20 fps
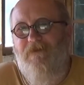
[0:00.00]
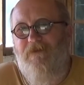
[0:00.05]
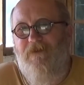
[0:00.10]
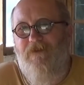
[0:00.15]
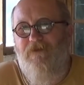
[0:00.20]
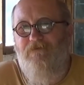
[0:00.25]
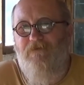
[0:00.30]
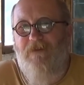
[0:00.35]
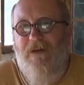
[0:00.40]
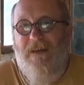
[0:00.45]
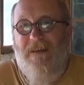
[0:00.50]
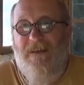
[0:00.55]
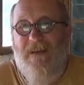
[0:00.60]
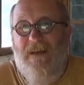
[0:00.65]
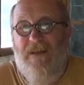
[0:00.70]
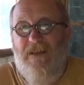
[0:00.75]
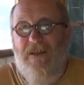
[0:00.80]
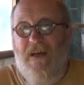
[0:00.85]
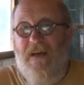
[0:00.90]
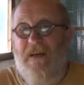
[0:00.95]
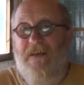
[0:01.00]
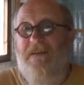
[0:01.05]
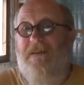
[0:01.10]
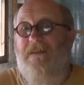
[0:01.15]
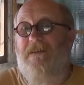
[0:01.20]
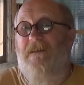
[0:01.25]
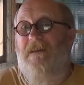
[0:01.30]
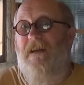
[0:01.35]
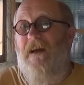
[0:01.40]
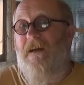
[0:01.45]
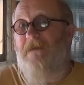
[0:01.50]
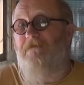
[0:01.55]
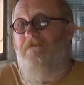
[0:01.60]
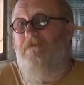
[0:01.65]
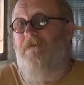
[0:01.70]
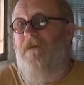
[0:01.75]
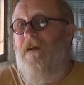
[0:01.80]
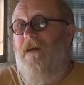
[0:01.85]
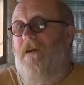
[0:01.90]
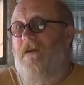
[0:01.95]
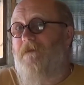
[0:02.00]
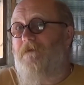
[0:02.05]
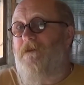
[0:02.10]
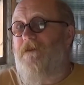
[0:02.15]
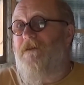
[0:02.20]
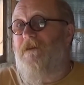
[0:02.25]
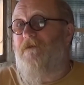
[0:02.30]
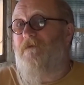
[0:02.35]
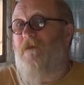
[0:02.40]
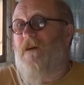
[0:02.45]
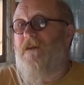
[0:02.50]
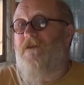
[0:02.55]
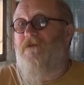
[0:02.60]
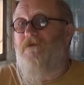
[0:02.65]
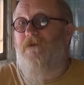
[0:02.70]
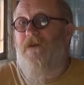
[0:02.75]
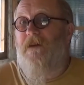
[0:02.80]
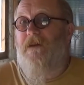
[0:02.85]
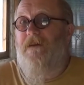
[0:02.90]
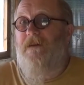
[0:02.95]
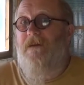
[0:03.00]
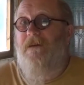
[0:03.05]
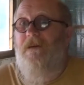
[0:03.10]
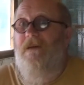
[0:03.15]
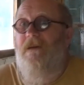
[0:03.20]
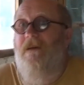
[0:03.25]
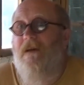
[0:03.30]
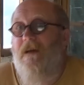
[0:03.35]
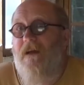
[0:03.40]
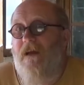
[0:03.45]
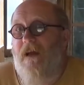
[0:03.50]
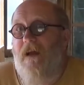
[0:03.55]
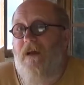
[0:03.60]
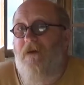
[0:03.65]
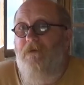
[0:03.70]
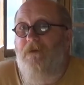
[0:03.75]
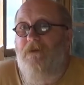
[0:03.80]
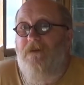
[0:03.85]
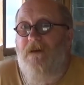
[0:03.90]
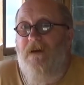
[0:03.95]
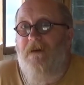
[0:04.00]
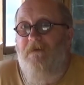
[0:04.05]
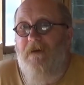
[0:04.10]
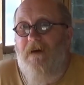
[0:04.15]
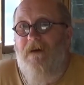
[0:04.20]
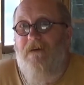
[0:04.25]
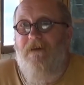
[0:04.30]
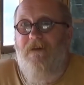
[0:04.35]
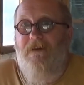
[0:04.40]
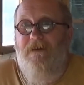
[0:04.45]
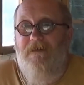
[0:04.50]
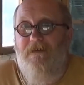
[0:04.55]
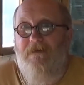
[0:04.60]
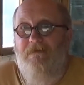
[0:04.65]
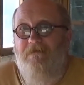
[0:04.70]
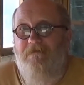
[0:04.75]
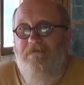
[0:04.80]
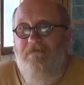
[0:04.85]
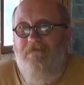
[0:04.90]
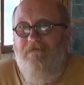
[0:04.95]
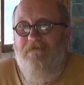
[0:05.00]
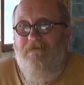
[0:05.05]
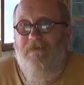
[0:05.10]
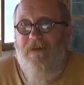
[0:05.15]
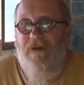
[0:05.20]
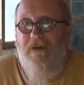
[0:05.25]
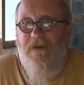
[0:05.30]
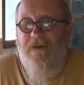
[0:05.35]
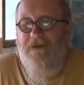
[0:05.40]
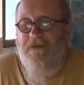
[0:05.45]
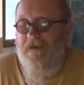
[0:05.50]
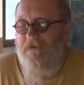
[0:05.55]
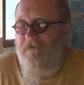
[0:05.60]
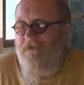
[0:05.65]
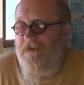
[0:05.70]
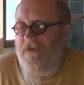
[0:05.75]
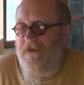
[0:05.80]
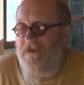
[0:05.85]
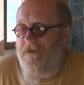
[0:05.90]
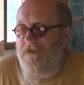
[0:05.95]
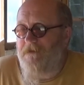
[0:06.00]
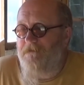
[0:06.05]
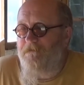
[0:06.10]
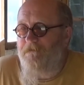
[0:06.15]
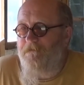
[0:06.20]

couldn't really say chess game, which I quite enjoyed, which came out in the early 70s.